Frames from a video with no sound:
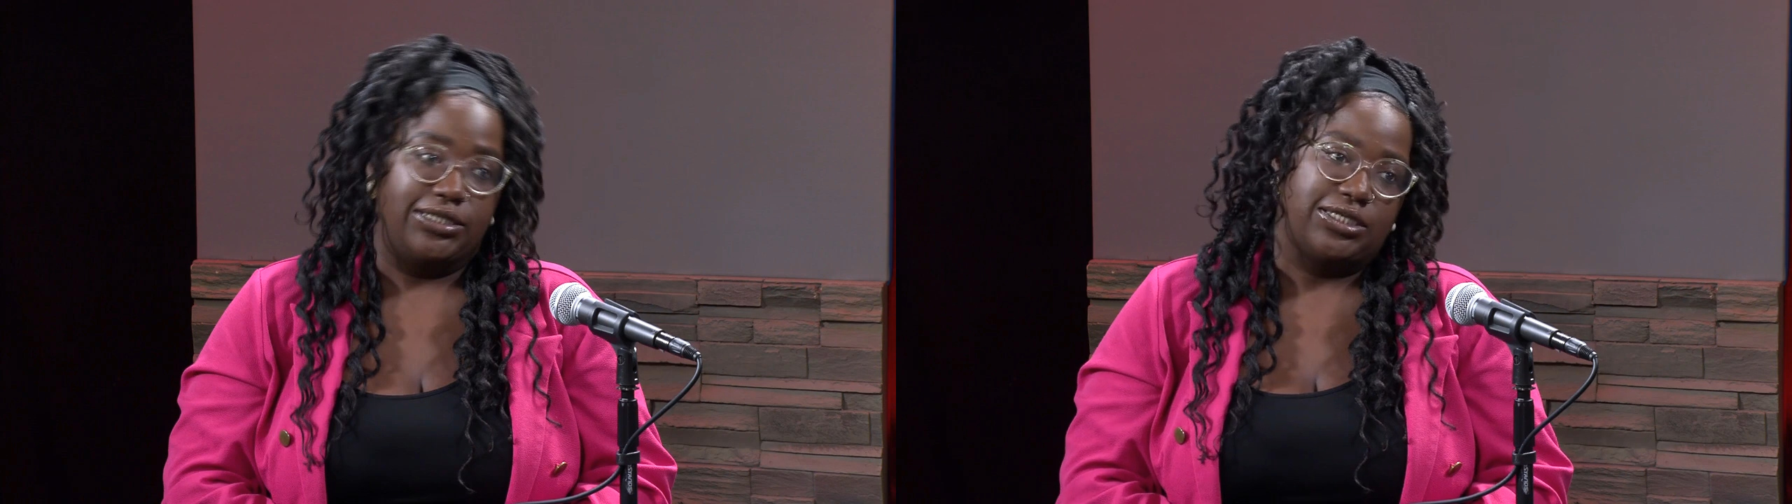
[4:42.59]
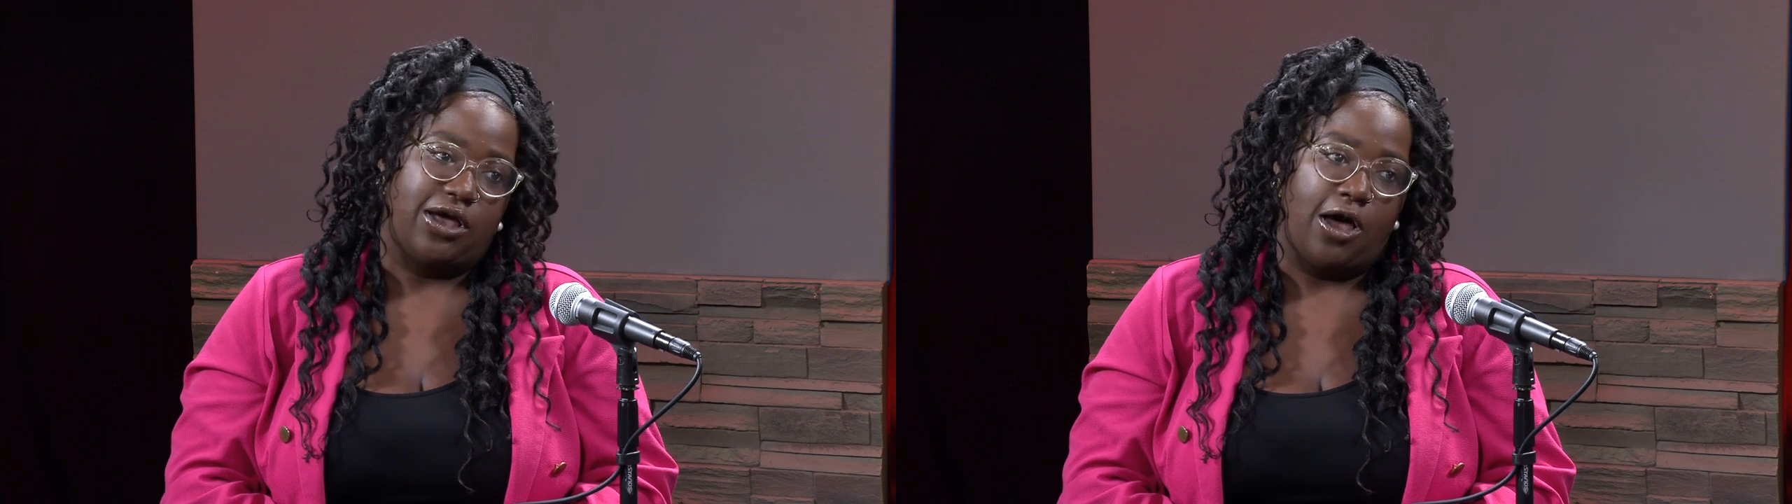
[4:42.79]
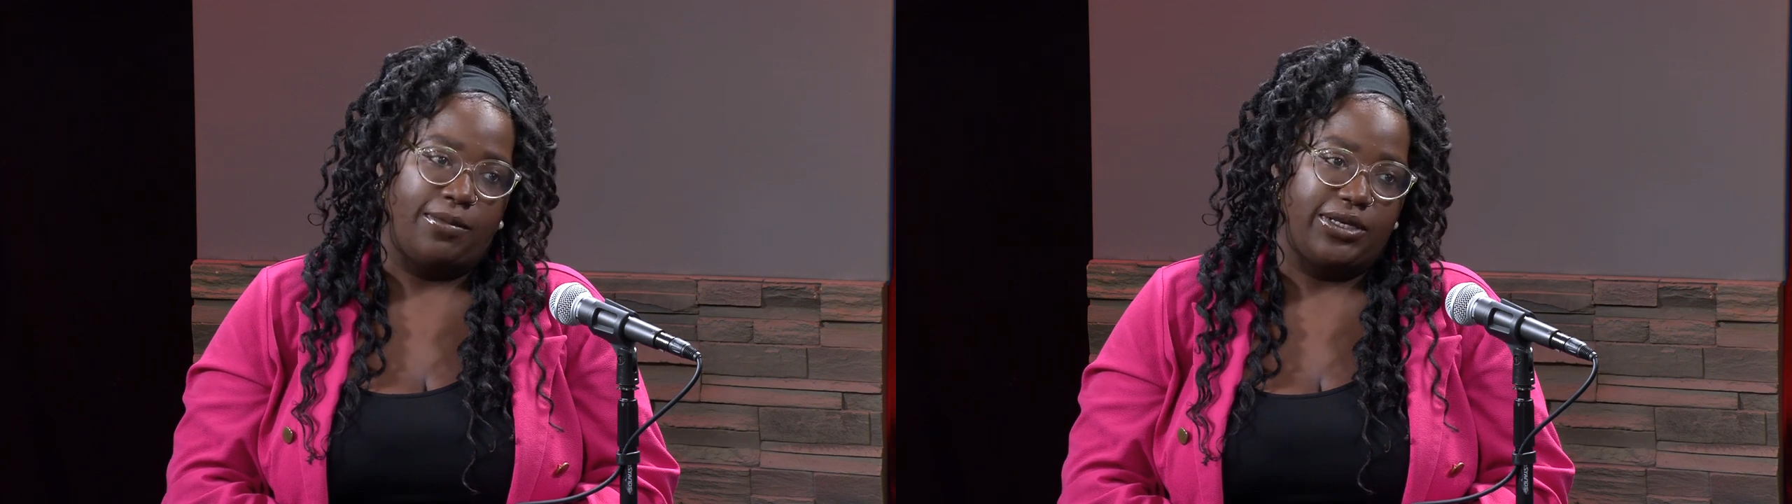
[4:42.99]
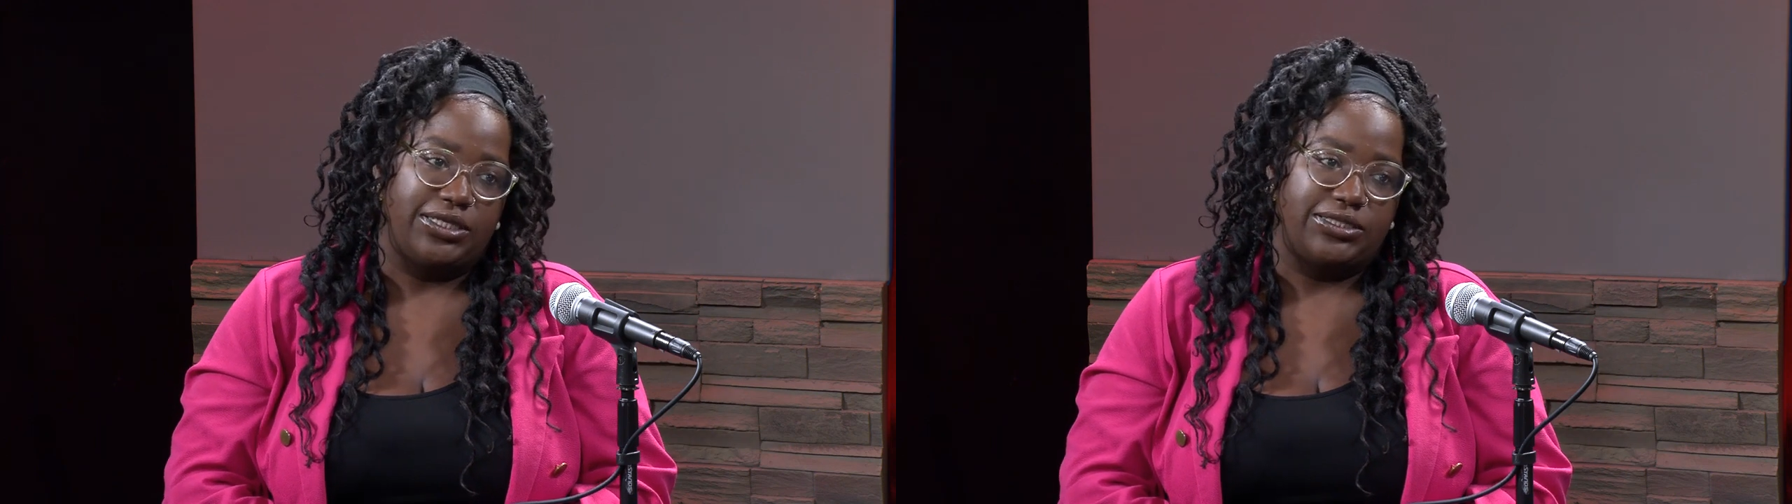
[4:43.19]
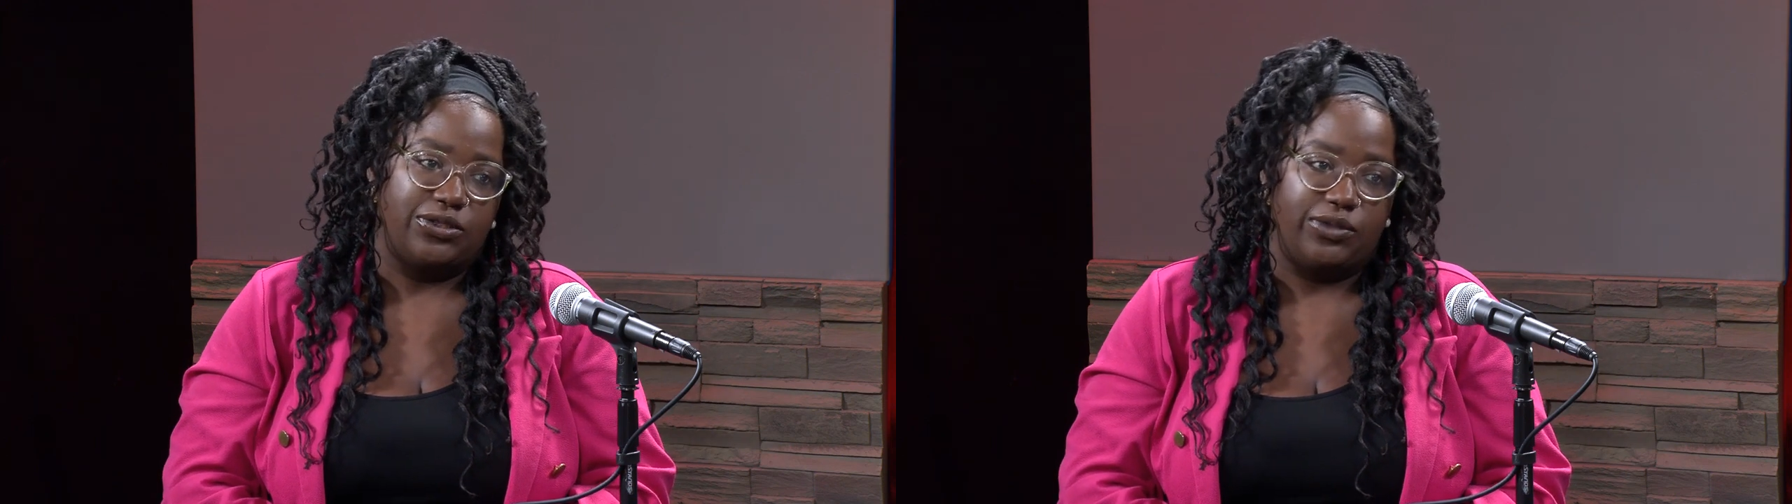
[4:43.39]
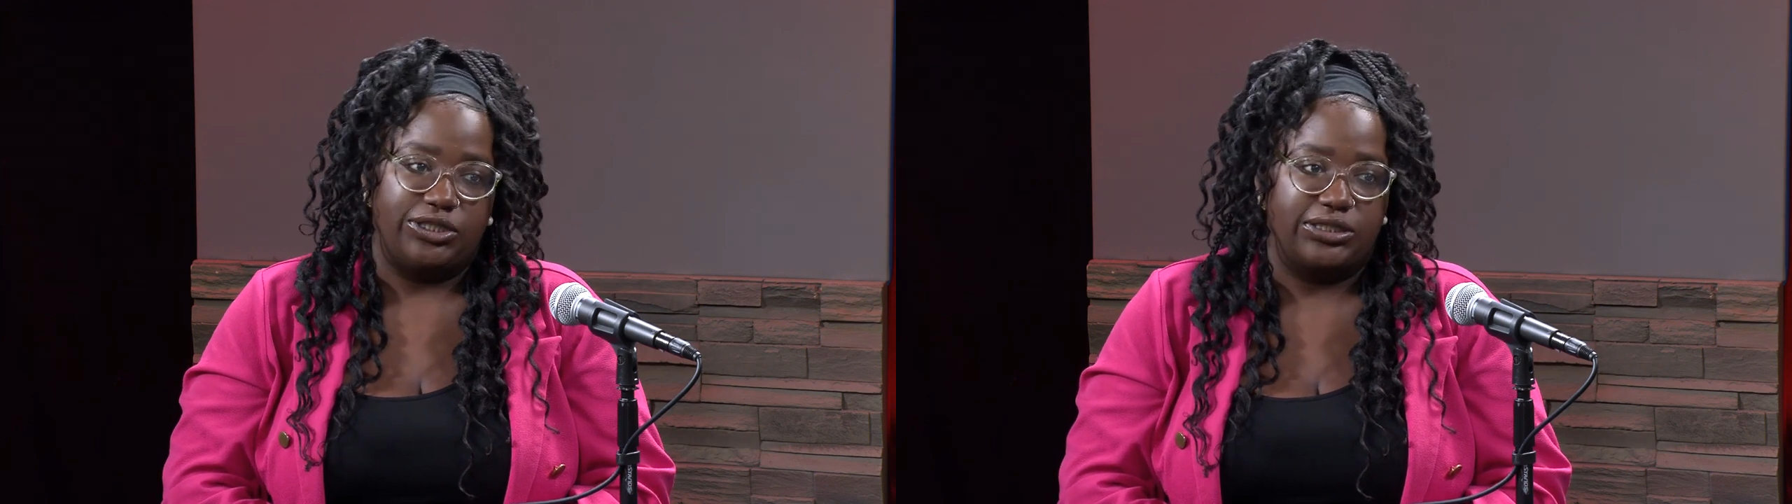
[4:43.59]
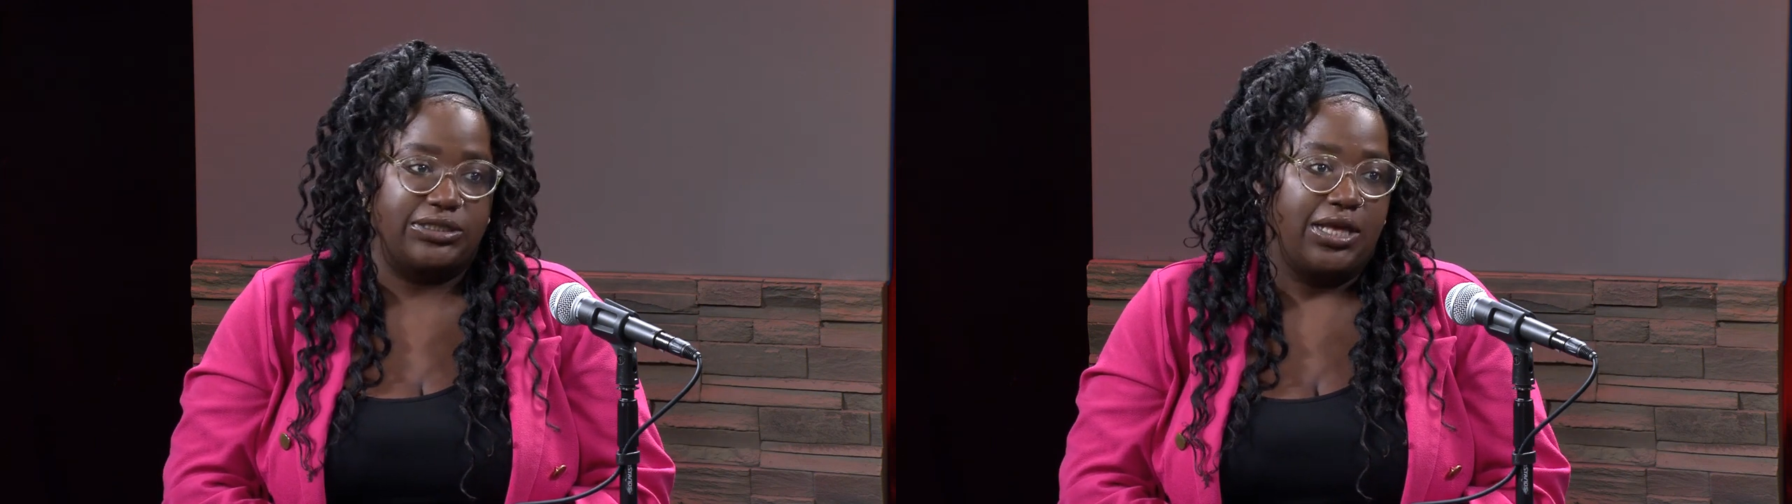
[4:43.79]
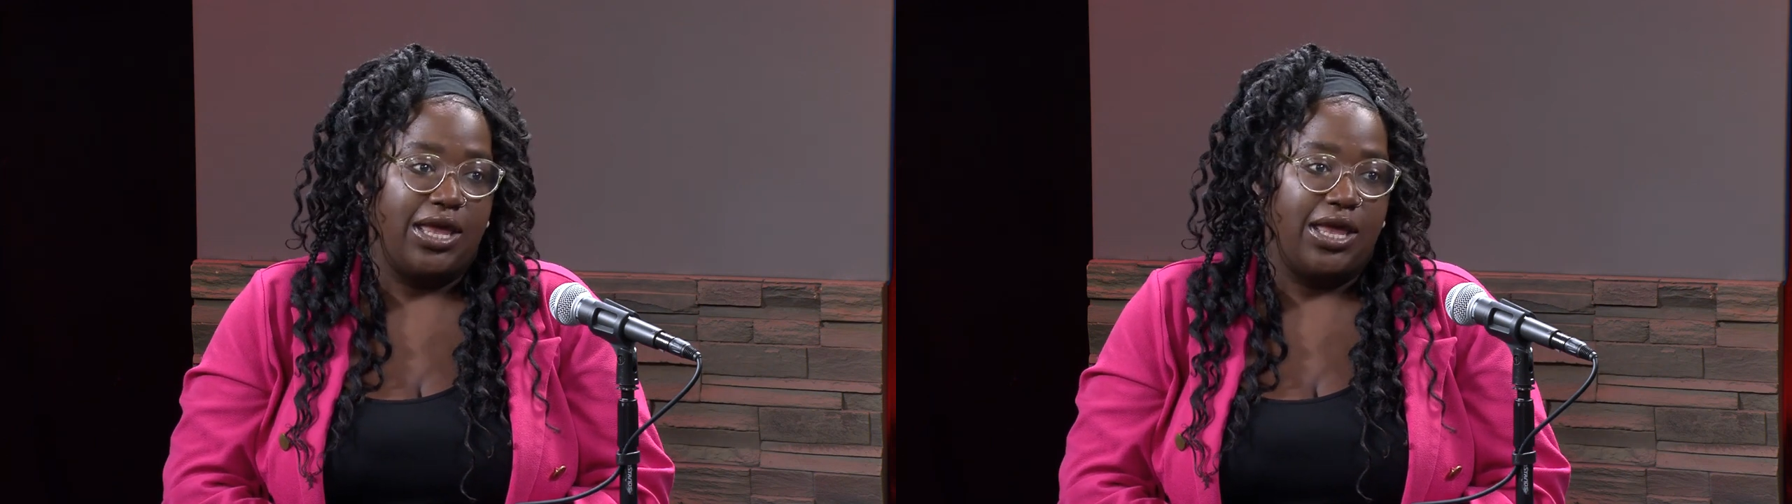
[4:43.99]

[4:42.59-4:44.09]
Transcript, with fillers: into comedy, so we just